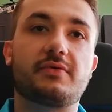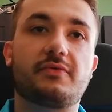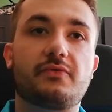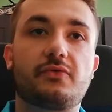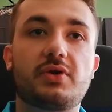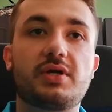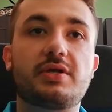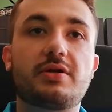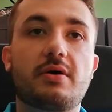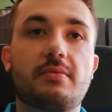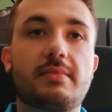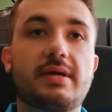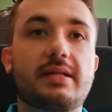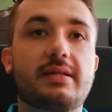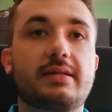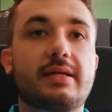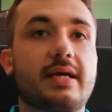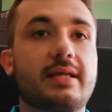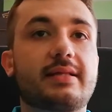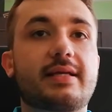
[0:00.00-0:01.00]
the freedom
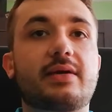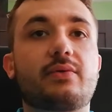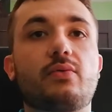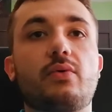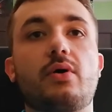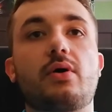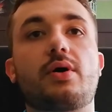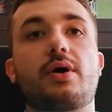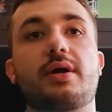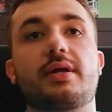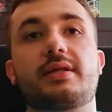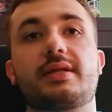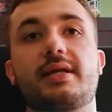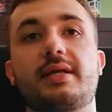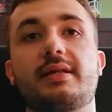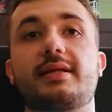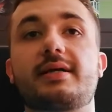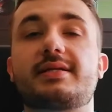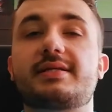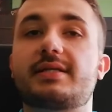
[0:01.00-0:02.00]
and anti-war and
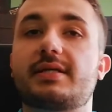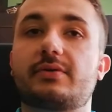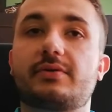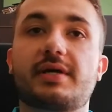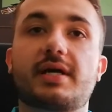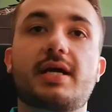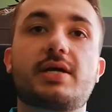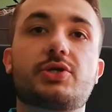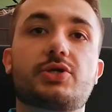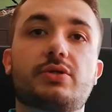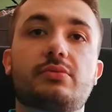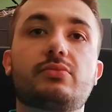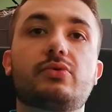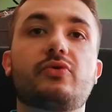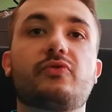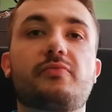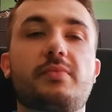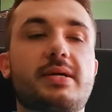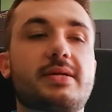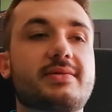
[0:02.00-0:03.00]
anti-segregation
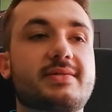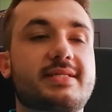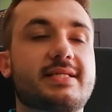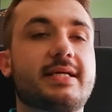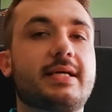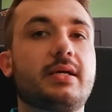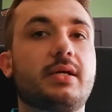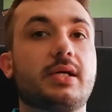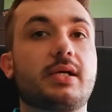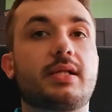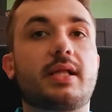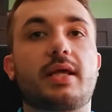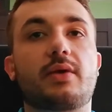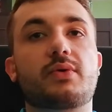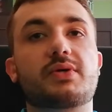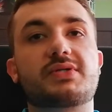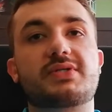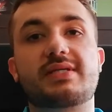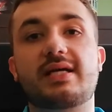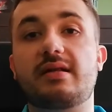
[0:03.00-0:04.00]
movements, that he
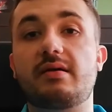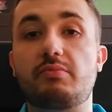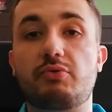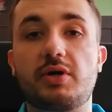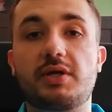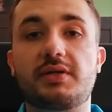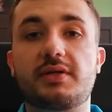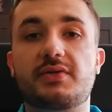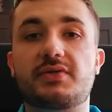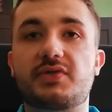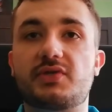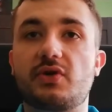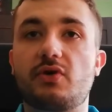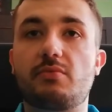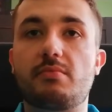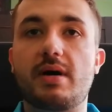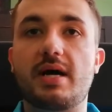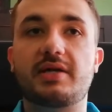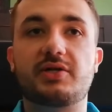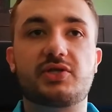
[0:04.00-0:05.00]
was celebrated so
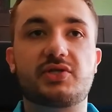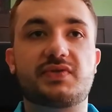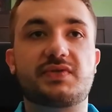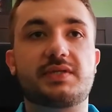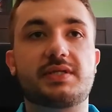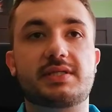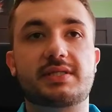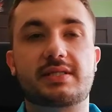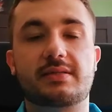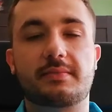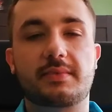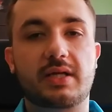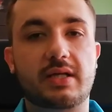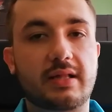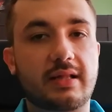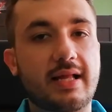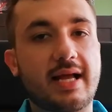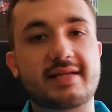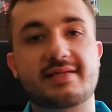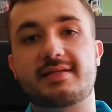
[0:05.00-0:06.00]
much as this
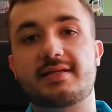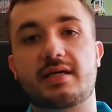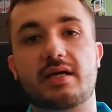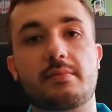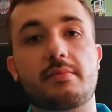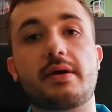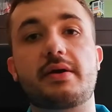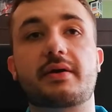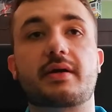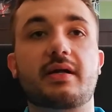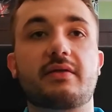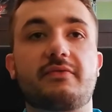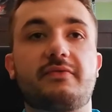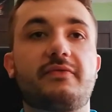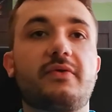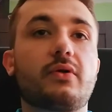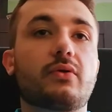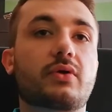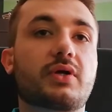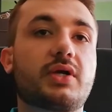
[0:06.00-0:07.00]
classic American
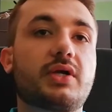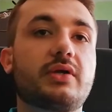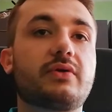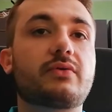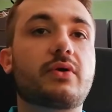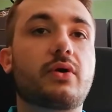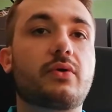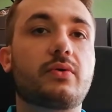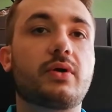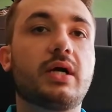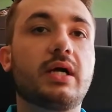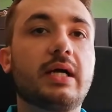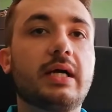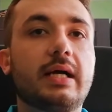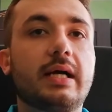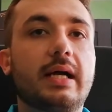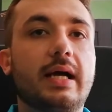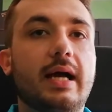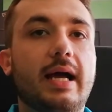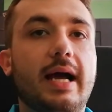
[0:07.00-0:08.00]
folk hero,
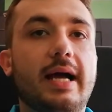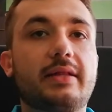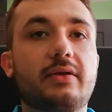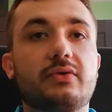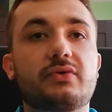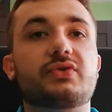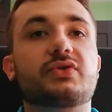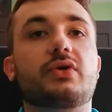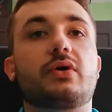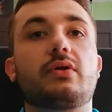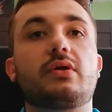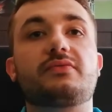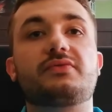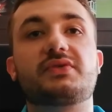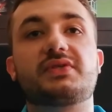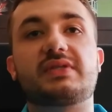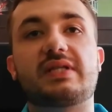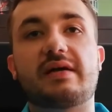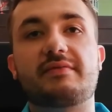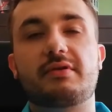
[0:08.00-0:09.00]
and also all of
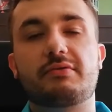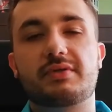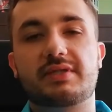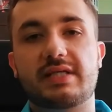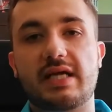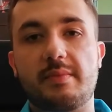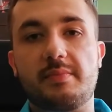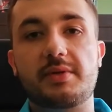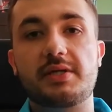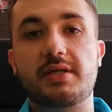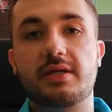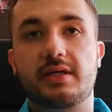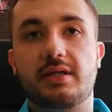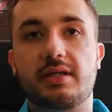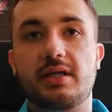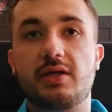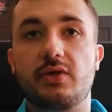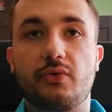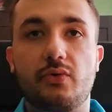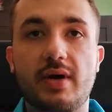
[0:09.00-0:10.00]
the stuff that was happening in
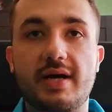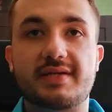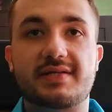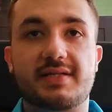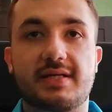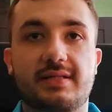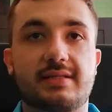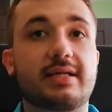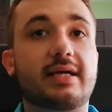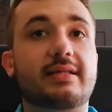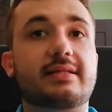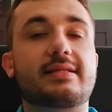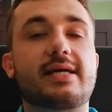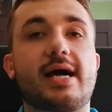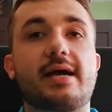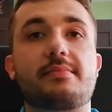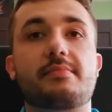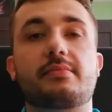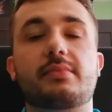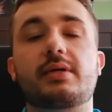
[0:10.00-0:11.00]
the US at that
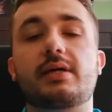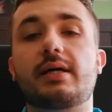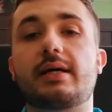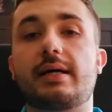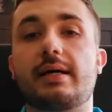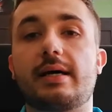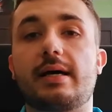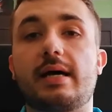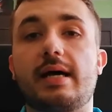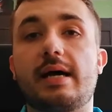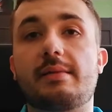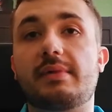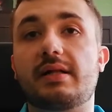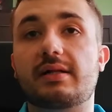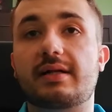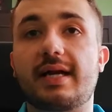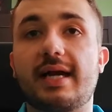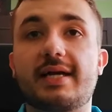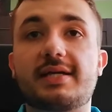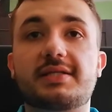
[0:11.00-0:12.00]
time,
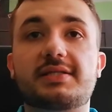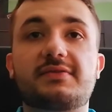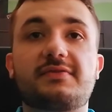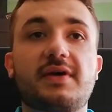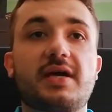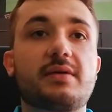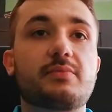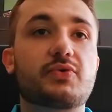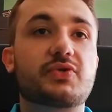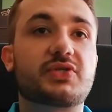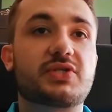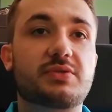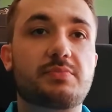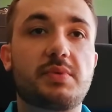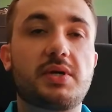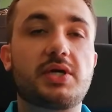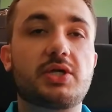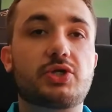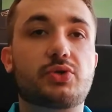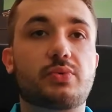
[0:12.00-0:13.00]
MLK's famous
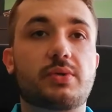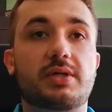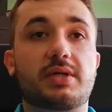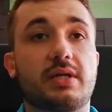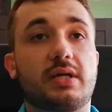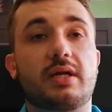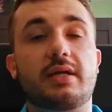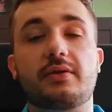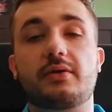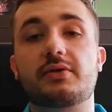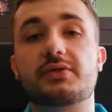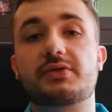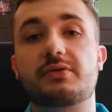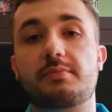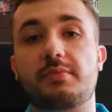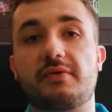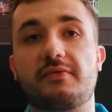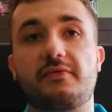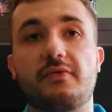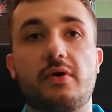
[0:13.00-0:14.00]
speech where Dylan also
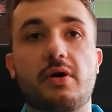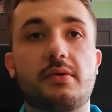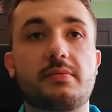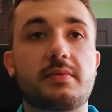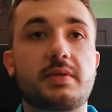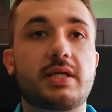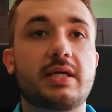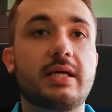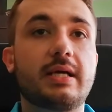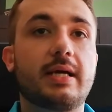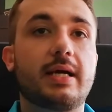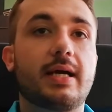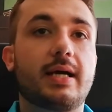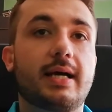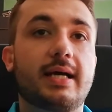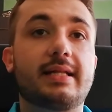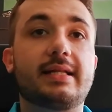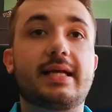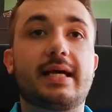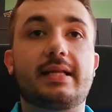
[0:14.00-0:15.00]
performed,
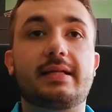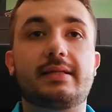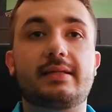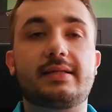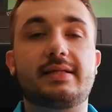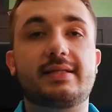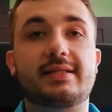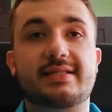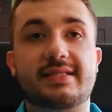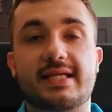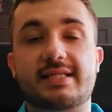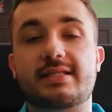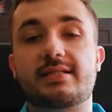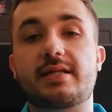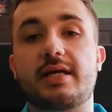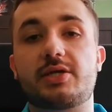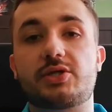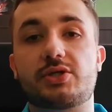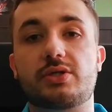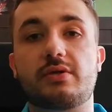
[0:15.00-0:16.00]
and then the
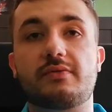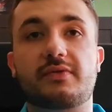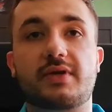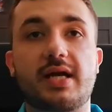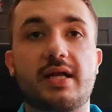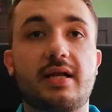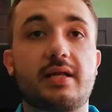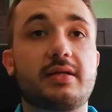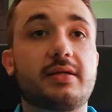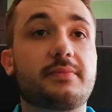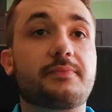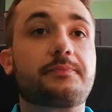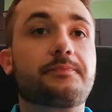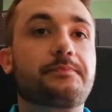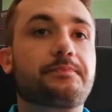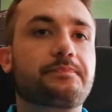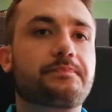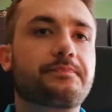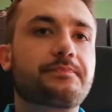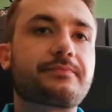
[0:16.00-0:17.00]
assassination of Kennedy.
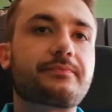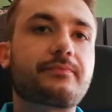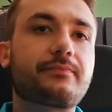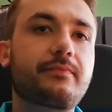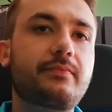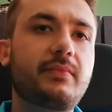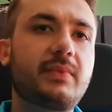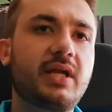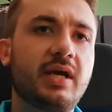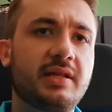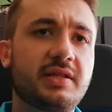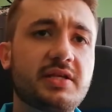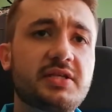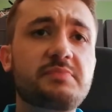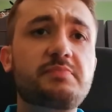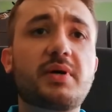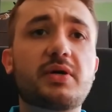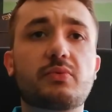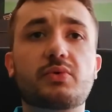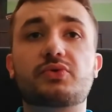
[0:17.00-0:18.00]
And this
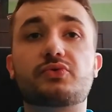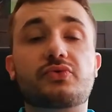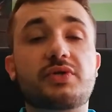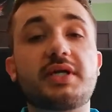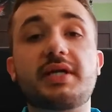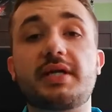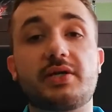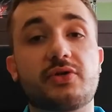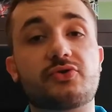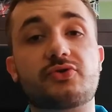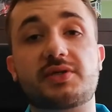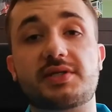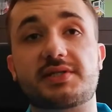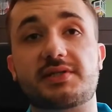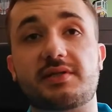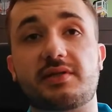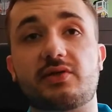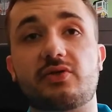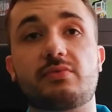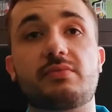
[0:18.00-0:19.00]
part was really
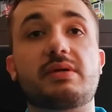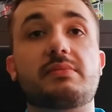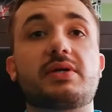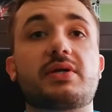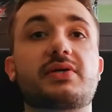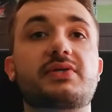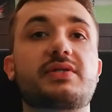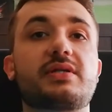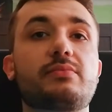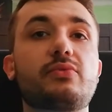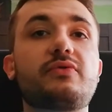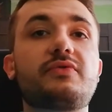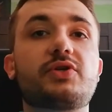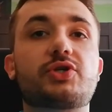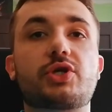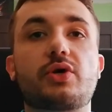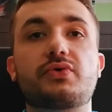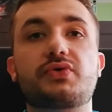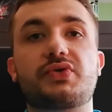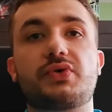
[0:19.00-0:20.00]
interesting to me, because the movie
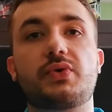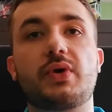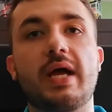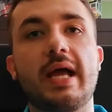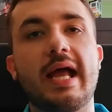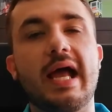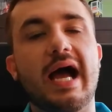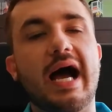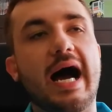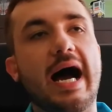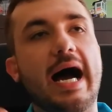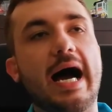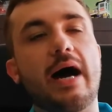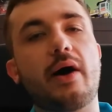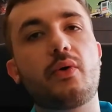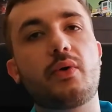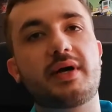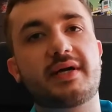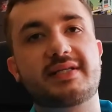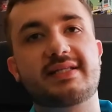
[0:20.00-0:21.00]
shows you
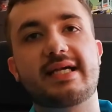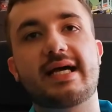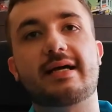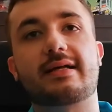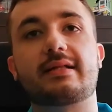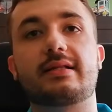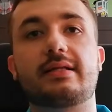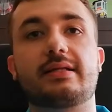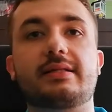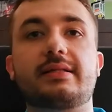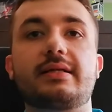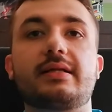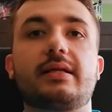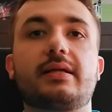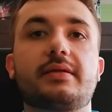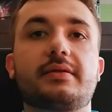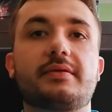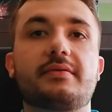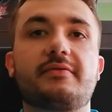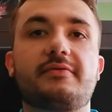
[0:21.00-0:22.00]
how exactly
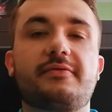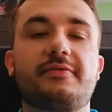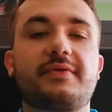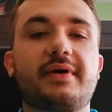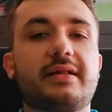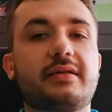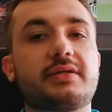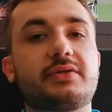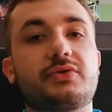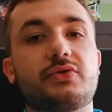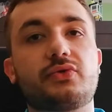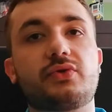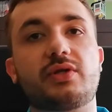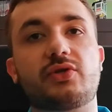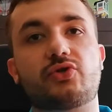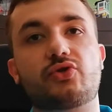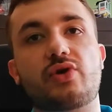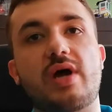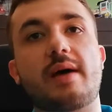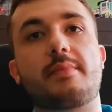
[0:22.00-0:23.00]
Dylan fell into the
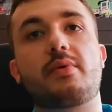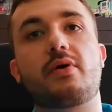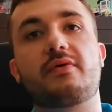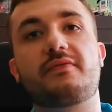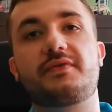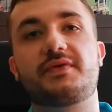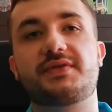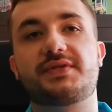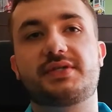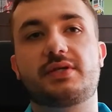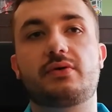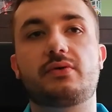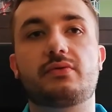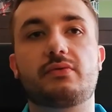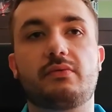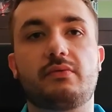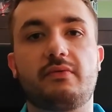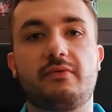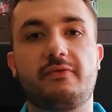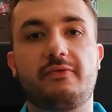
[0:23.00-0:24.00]
trap of his
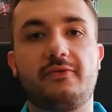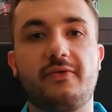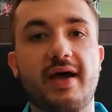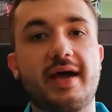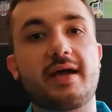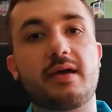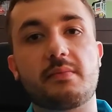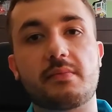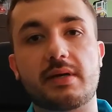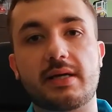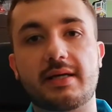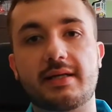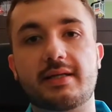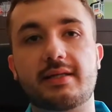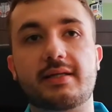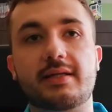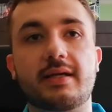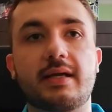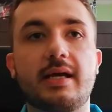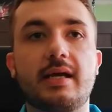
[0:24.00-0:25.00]
own fame
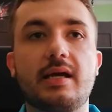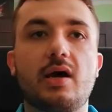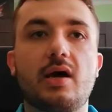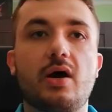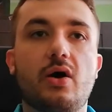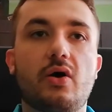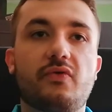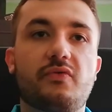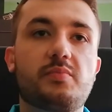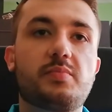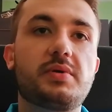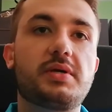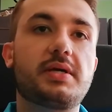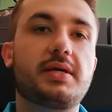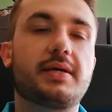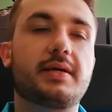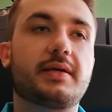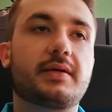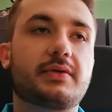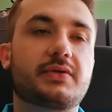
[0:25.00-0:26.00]
and of
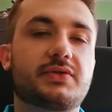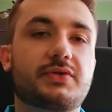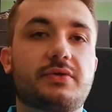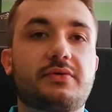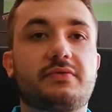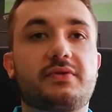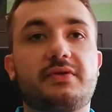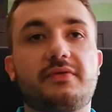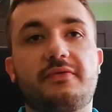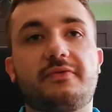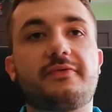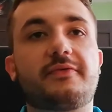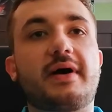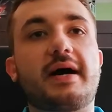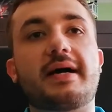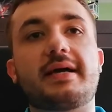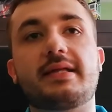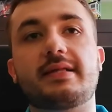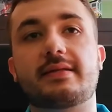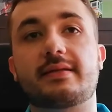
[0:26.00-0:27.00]
being sort of
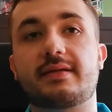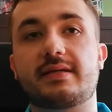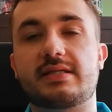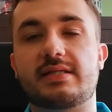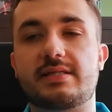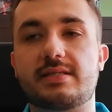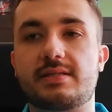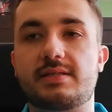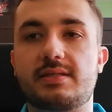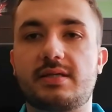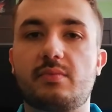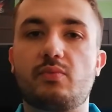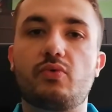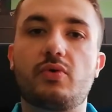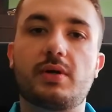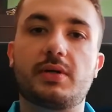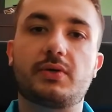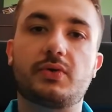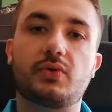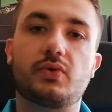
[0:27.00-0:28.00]
defined as
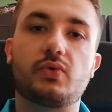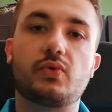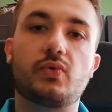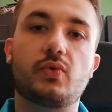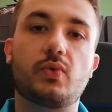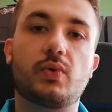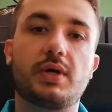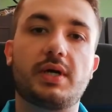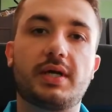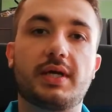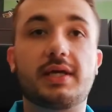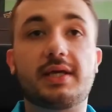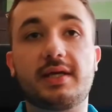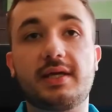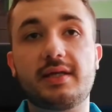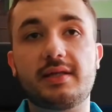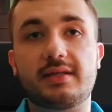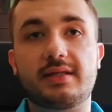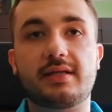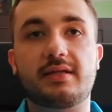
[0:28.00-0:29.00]
someone who
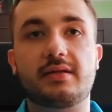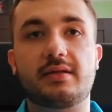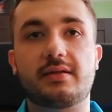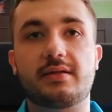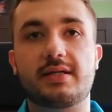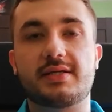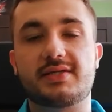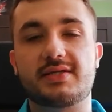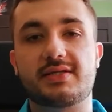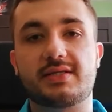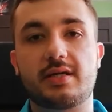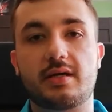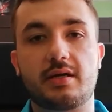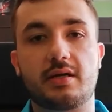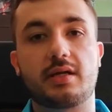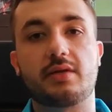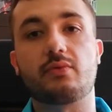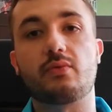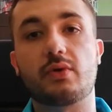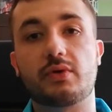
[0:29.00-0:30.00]
he didn't
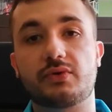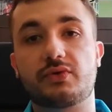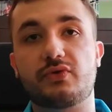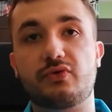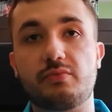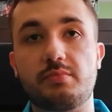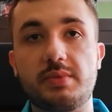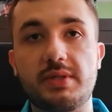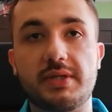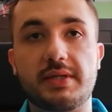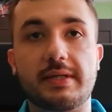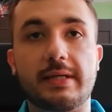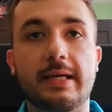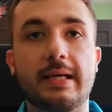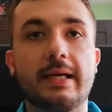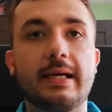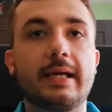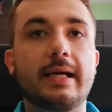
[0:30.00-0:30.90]
necessarily want to be.